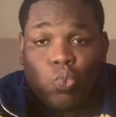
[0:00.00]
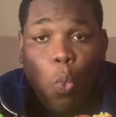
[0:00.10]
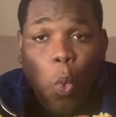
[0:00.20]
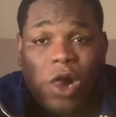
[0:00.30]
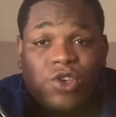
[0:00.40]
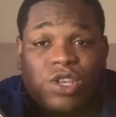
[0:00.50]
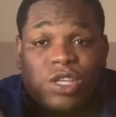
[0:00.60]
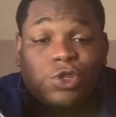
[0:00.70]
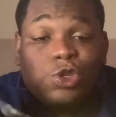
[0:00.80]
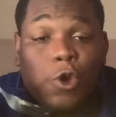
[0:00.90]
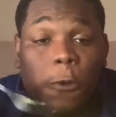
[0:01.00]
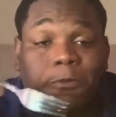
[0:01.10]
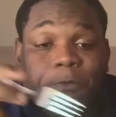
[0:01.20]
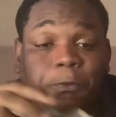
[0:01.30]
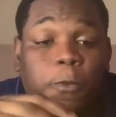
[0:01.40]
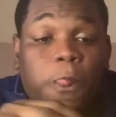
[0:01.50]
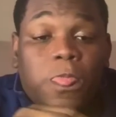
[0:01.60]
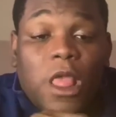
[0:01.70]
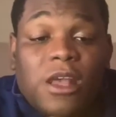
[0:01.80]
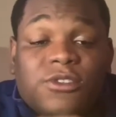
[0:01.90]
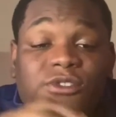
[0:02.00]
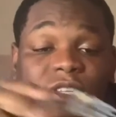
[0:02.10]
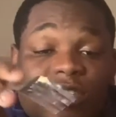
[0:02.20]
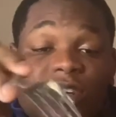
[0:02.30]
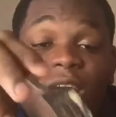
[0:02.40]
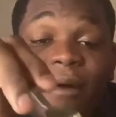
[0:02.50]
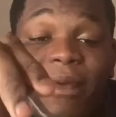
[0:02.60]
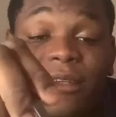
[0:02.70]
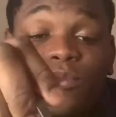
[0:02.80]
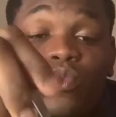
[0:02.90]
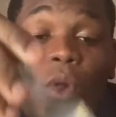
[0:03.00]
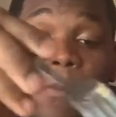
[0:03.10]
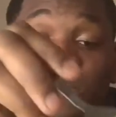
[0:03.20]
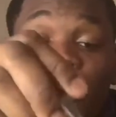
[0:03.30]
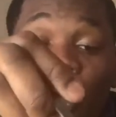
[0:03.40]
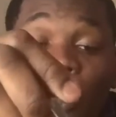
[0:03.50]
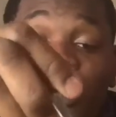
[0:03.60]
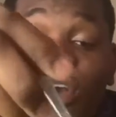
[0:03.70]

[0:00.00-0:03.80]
What you need to do is you need to come in, own your